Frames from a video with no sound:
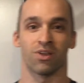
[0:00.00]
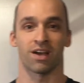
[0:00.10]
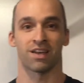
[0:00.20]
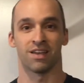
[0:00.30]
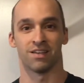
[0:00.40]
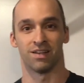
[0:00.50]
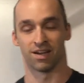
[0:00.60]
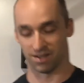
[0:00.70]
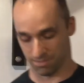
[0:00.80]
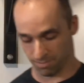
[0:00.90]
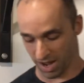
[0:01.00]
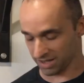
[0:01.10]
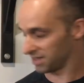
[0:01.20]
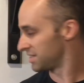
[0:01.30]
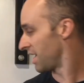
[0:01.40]
that kid back
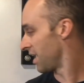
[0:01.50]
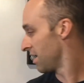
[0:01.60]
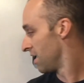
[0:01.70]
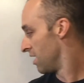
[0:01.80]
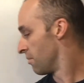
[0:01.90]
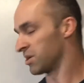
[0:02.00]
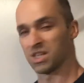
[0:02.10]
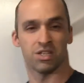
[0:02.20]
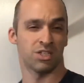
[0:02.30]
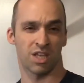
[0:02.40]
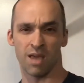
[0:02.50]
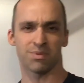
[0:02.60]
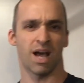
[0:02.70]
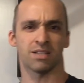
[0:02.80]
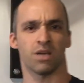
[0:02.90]
in the day, but that just
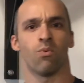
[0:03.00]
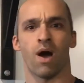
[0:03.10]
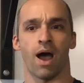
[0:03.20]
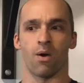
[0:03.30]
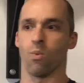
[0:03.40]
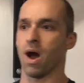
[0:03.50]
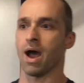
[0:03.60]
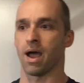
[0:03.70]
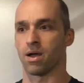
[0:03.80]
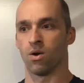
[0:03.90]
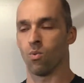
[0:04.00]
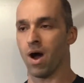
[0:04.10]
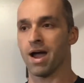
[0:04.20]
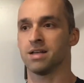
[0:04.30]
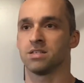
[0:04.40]
keeps asking why?
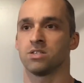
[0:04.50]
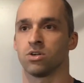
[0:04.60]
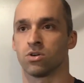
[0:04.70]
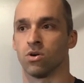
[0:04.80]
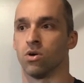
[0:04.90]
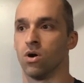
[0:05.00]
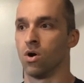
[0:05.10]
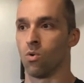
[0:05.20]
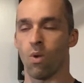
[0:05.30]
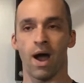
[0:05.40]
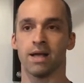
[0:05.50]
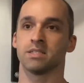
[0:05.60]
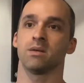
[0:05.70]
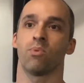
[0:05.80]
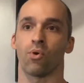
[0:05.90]
Why is this your goal? Why is
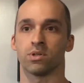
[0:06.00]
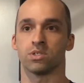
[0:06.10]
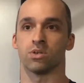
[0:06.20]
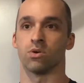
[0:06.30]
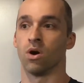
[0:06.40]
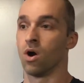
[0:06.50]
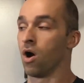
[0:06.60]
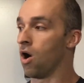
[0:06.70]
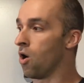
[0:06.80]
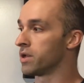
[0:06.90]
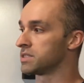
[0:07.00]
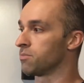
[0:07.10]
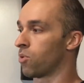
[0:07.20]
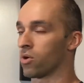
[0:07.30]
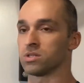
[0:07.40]
it important to you? Oh, it's
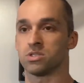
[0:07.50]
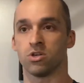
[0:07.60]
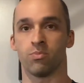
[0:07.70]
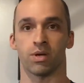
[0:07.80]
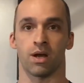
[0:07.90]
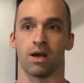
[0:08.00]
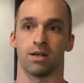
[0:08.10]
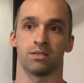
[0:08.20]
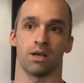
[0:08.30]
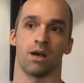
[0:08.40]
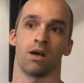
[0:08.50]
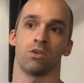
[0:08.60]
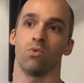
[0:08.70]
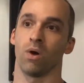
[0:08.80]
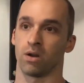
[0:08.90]
important to you because
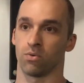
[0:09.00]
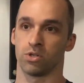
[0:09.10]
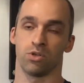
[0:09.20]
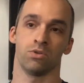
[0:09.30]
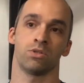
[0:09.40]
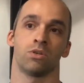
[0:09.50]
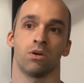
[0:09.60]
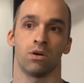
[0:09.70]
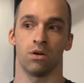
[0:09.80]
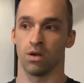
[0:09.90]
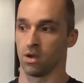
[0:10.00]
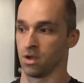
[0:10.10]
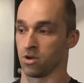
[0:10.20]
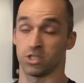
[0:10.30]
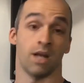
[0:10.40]
you want to reduce your
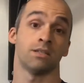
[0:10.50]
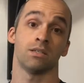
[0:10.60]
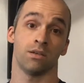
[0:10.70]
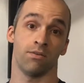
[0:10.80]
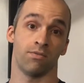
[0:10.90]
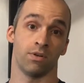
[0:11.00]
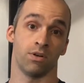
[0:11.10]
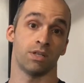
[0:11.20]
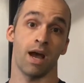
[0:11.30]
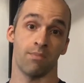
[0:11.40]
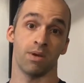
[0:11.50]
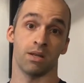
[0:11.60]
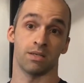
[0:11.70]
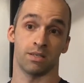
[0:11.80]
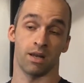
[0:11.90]
chances of your
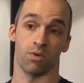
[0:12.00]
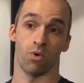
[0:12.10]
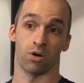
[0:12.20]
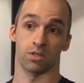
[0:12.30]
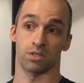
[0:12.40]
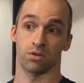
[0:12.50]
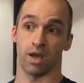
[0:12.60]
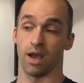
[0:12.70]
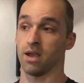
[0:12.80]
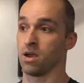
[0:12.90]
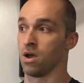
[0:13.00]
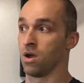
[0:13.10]
diabetes getting worse, okay?